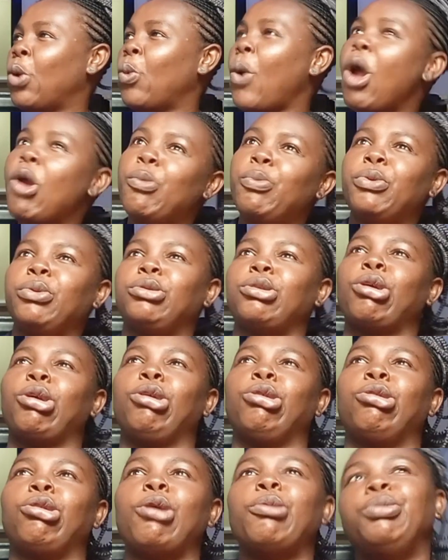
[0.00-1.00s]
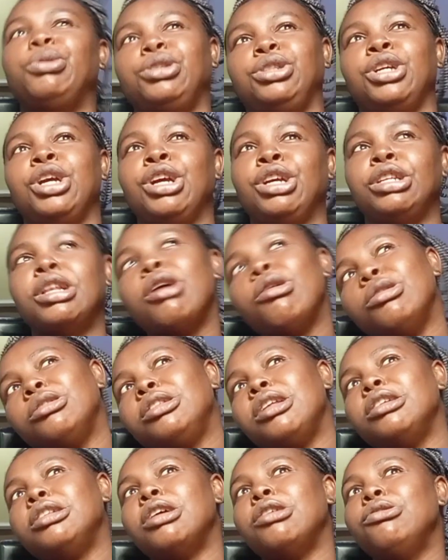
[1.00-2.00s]
Why are you talking rubbish? That
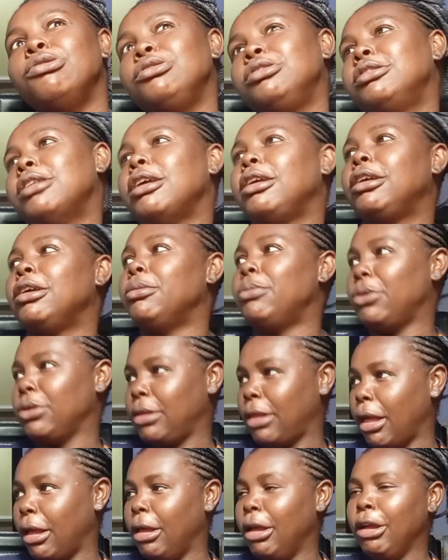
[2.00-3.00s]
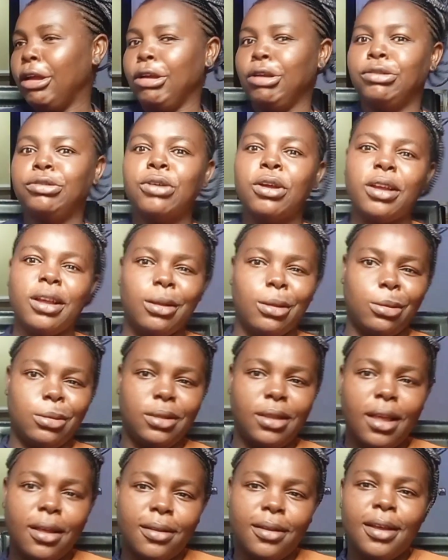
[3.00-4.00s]
hotel that looks like a motel is not a
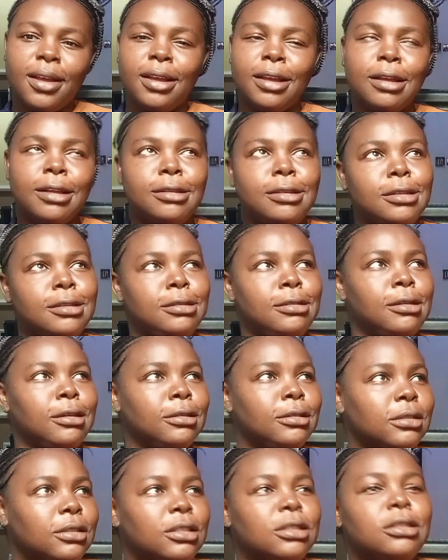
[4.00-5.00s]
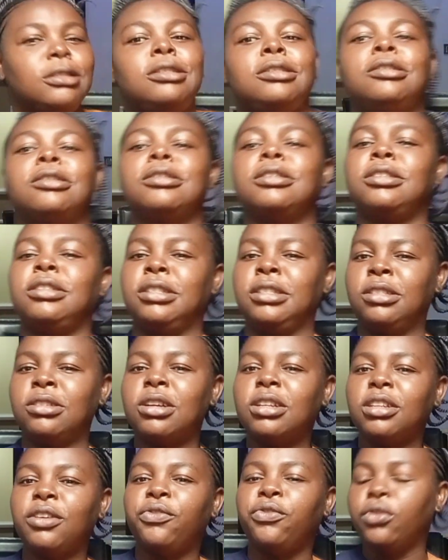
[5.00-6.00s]
hotel. It is
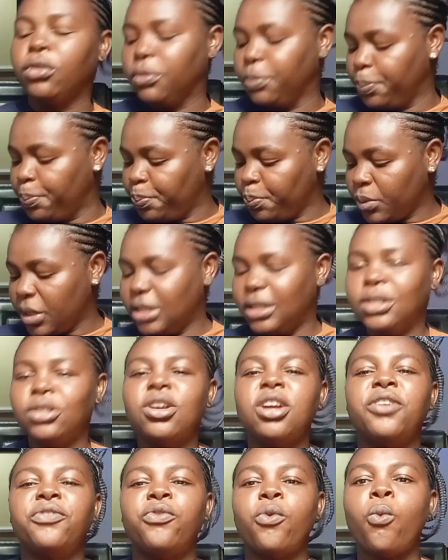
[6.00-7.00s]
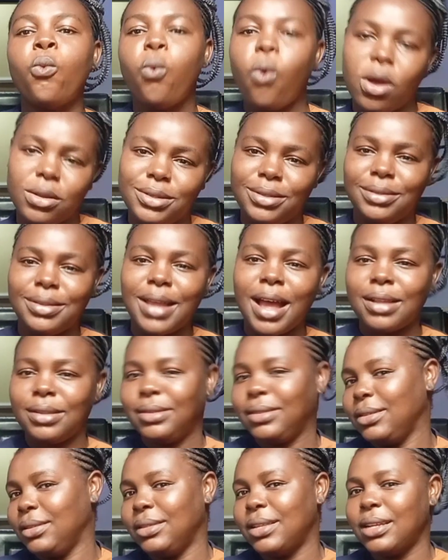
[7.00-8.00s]
not even worth that
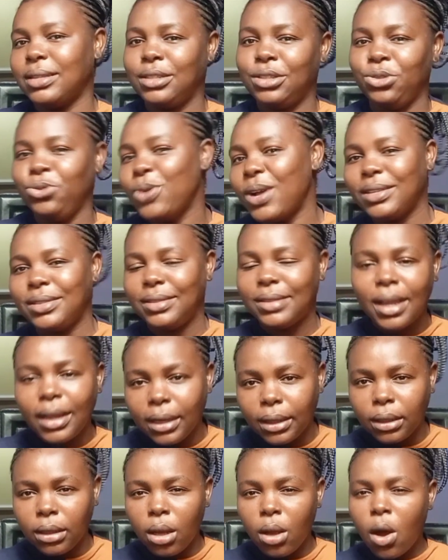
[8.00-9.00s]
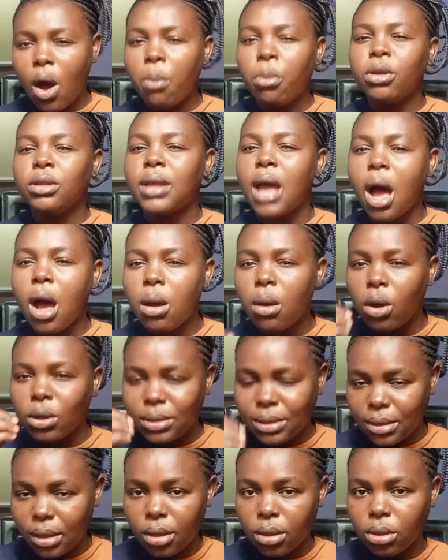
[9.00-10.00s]
thing that you are saying. A modern
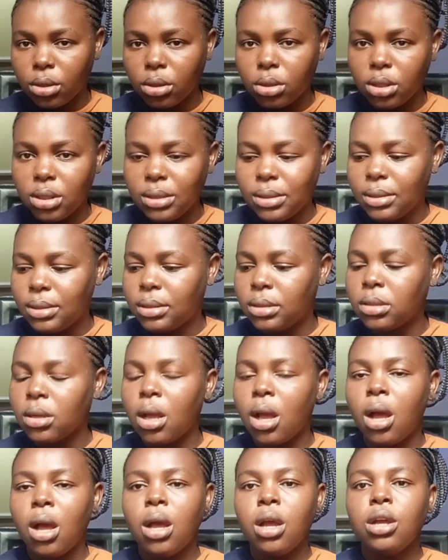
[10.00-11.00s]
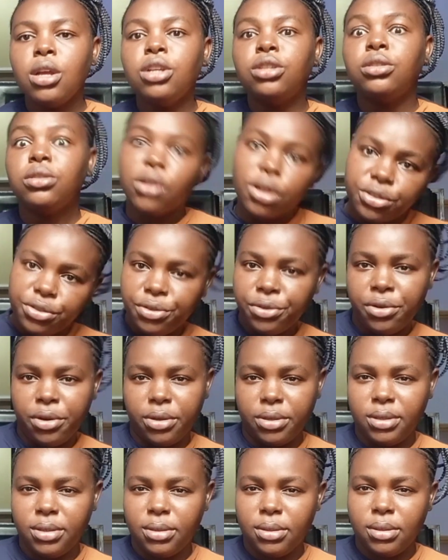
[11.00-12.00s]
hotel is
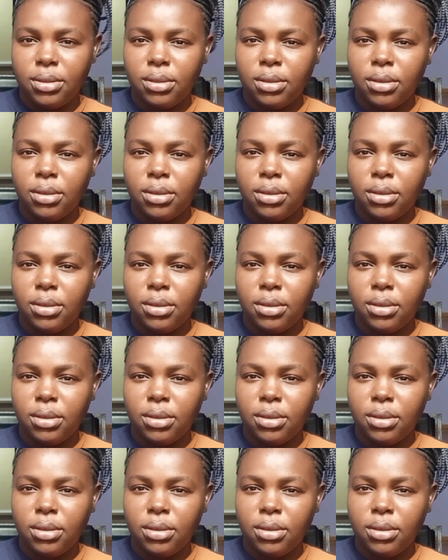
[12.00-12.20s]
luxurious.